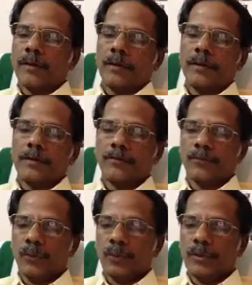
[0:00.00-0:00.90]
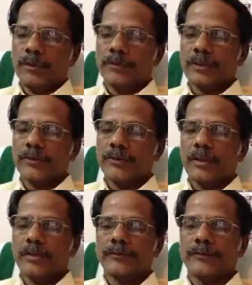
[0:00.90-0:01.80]
The following
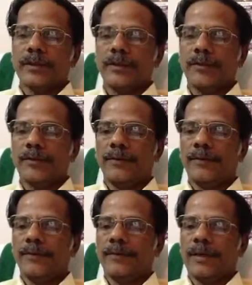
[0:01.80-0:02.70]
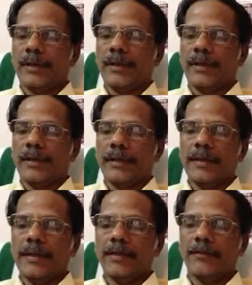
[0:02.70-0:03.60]
sections give a
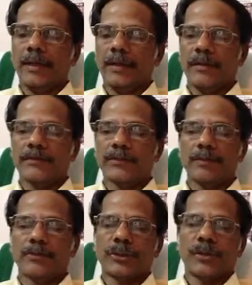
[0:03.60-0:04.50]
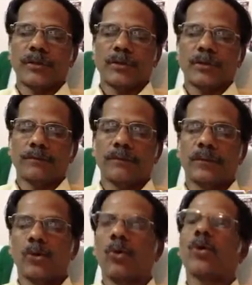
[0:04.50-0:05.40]
detailed description of the
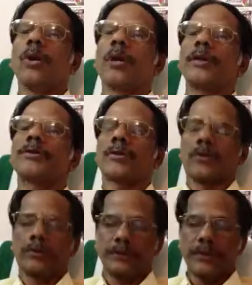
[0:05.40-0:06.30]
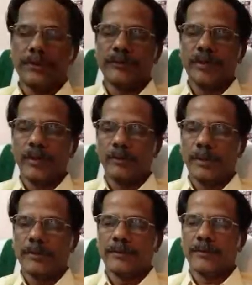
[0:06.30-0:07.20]
correlation of these
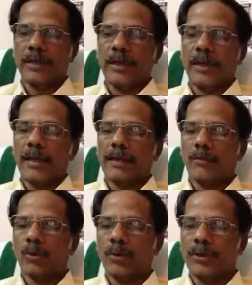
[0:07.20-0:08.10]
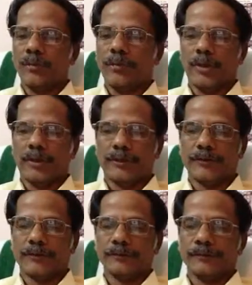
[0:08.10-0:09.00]
elements and the body parts.